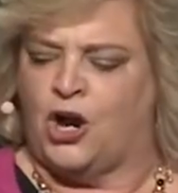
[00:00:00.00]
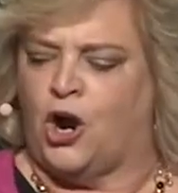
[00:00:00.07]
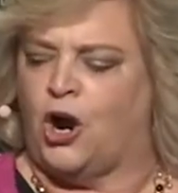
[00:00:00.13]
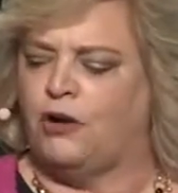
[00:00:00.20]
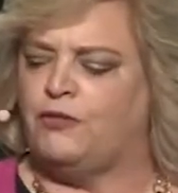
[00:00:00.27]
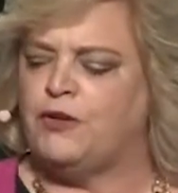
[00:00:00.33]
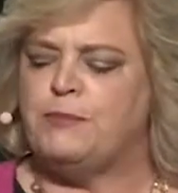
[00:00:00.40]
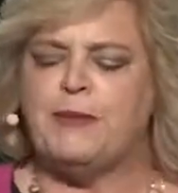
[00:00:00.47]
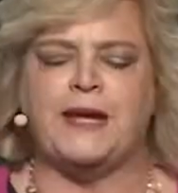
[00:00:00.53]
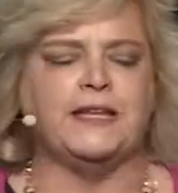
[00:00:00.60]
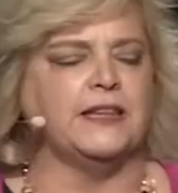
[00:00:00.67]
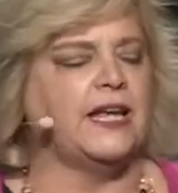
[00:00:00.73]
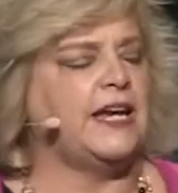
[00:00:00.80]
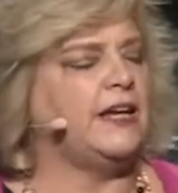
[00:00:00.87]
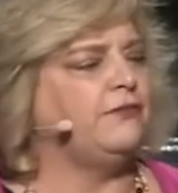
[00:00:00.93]
Harvey
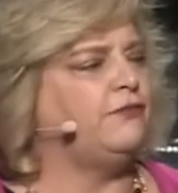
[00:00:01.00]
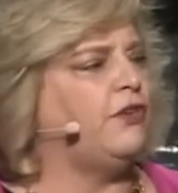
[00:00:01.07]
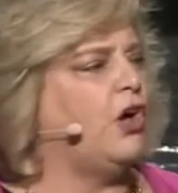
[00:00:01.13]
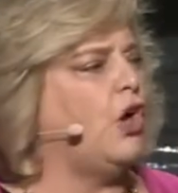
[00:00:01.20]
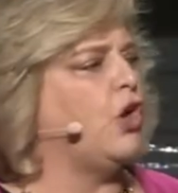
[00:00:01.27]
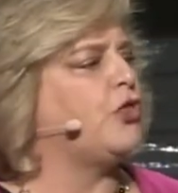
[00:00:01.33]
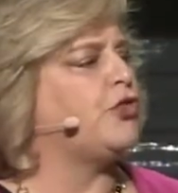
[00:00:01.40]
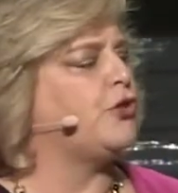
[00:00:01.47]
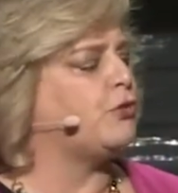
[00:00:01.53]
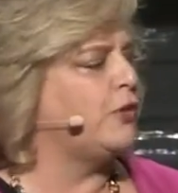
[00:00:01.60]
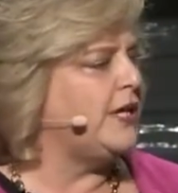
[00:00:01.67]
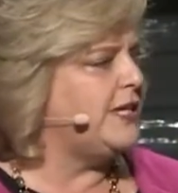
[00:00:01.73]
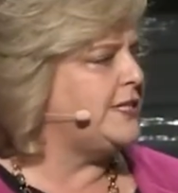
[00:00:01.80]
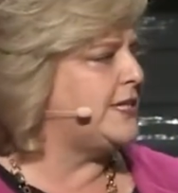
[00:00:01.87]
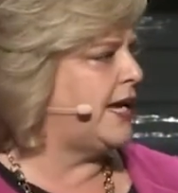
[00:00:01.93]
made landfall
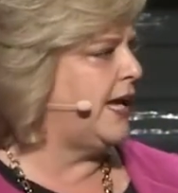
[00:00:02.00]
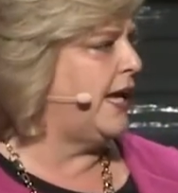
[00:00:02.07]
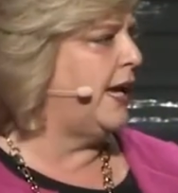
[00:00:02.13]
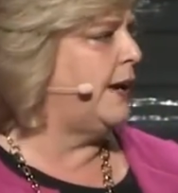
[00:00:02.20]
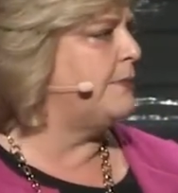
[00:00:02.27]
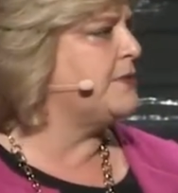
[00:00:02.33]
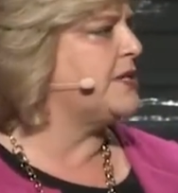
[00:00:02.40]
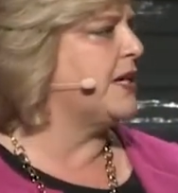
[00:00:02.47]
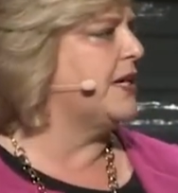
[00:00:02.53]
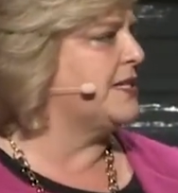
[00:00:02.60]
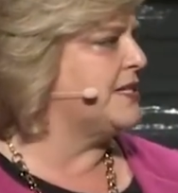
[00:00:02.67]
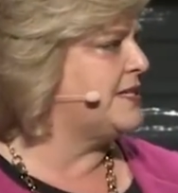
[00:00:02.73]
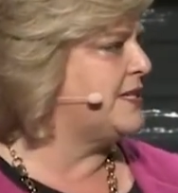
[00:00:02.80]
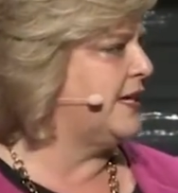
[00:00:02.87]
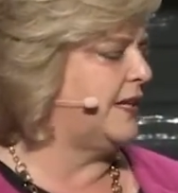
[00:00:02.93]
3 times
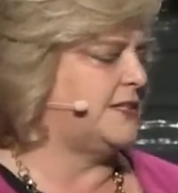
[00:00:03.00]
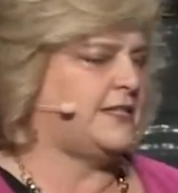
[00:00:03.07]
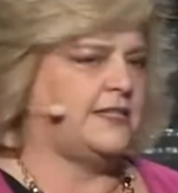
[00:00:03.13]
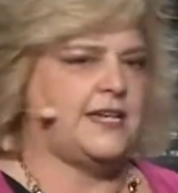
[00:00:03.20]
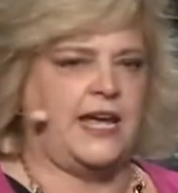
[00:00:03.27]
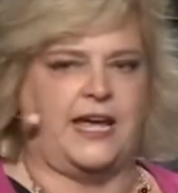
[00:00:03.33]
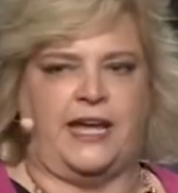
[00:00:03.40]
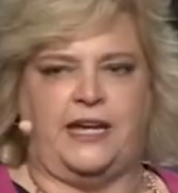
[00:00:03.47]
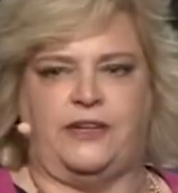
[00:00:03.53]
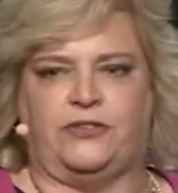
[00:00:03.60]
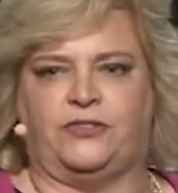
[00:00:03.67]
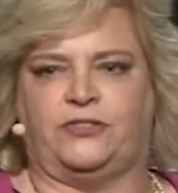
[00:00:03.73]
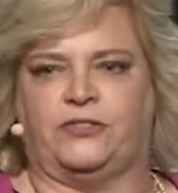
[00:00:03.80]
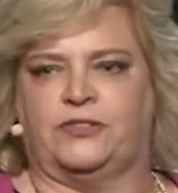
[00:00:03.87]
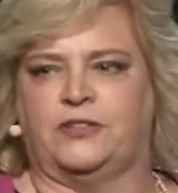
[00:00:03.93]
in 6
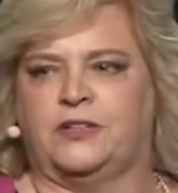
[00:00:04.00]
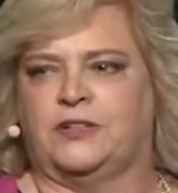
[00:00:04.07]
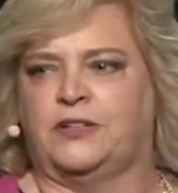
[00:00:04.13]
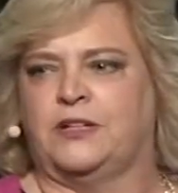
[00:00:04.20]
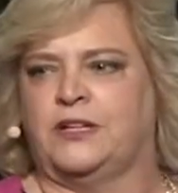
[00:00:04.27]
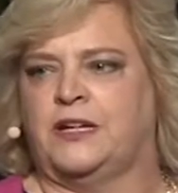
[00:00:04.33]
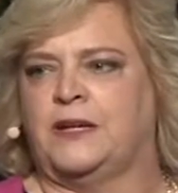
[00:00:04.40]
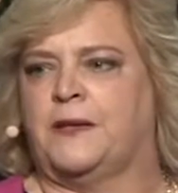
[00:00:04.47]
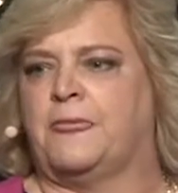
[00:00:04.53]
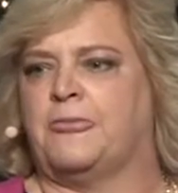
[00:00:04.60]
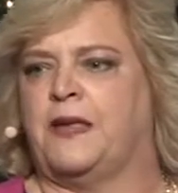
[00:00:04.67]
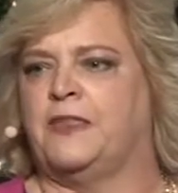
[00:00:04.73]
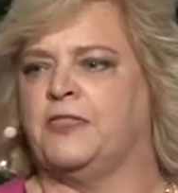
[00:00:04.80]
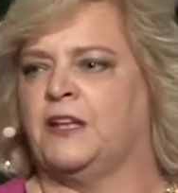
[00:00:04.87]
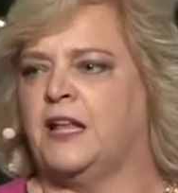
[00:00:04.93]
days
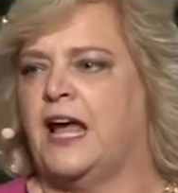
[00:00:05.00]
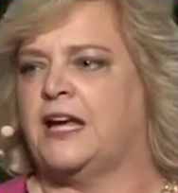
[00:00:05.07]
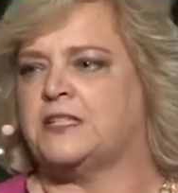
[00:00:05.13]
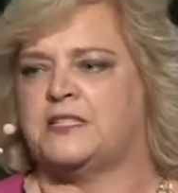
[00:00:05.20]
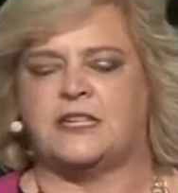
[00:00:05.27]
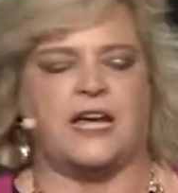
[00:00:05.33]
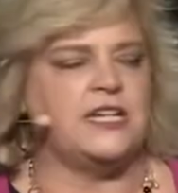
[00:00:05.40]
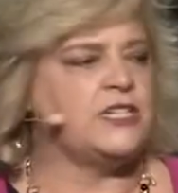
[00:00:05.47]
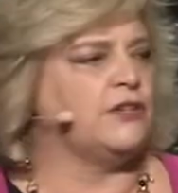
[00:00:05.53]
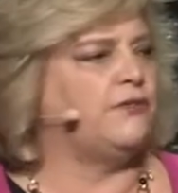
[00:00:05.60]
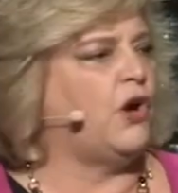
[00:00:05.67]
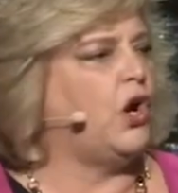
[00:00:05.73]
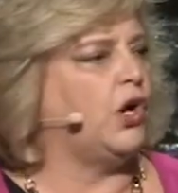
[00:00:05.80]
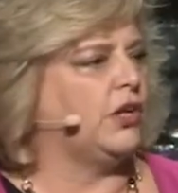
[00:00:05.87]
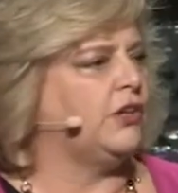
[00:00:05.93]
in the last days
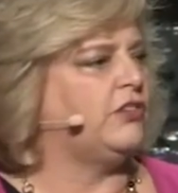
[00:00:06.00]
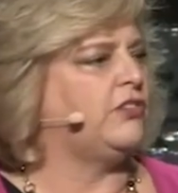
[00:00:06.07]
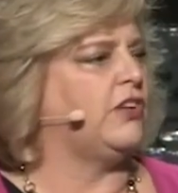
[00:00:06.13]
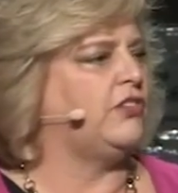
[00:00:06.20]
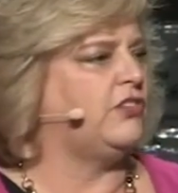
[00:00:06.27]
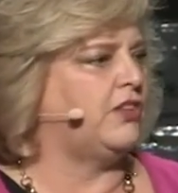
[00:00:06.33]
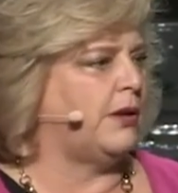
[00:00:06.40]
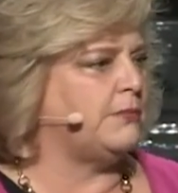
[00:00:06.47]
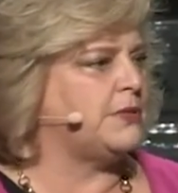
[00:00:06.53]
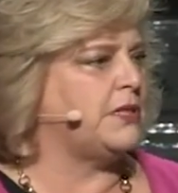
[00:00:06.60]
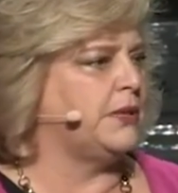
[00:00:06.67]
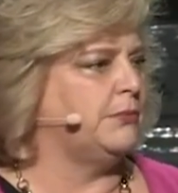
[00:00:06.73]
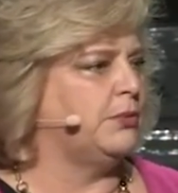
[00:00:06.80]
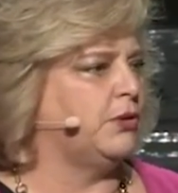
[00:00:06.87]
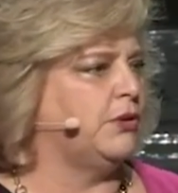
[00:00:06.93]
of August and
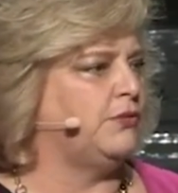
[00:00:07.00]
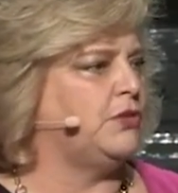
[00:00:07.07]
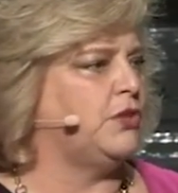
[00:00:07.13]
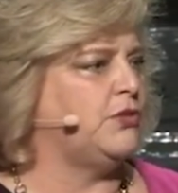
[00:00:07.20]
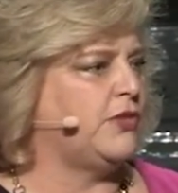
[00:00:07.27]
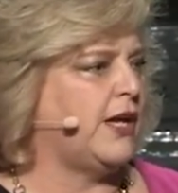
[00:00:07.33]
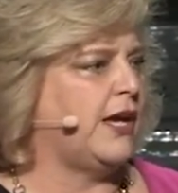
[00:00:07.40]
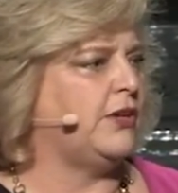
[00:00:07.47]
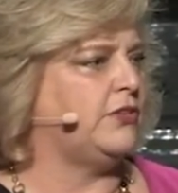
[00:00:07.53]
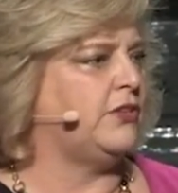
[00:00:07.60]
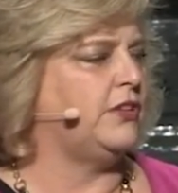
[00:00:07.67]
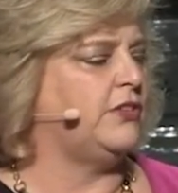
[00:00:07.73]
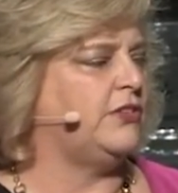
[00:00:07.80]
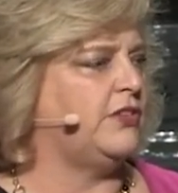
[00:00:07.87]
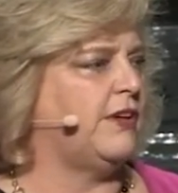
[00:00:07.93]
September of
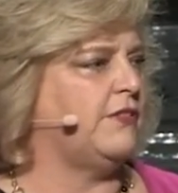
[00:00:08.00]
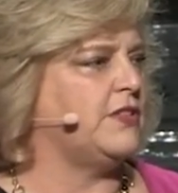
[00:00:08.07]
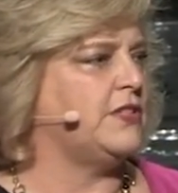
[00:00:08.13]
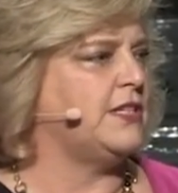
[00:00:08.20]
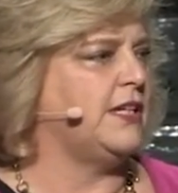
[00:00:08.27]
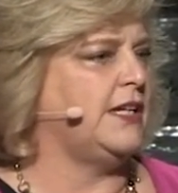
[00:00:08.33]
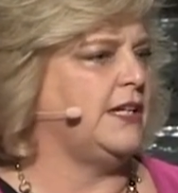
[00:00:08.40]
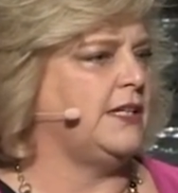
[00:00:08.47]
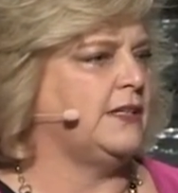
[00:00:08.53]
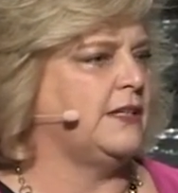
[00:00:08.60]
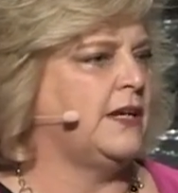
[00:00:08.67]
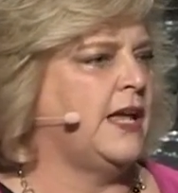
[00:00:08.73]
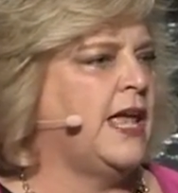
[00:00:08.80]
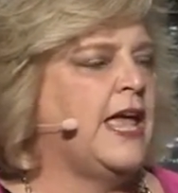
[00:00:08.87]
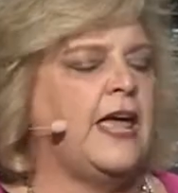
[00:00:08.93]
2017.